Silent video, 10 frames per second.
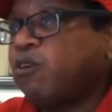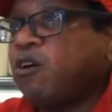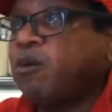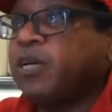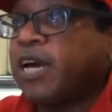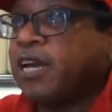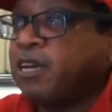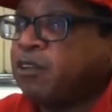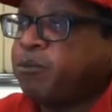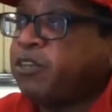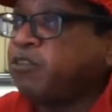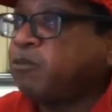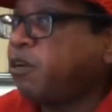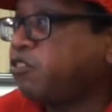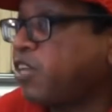call. We got another piece
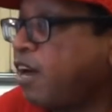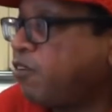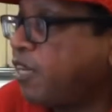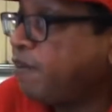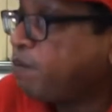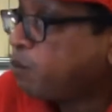about Saudi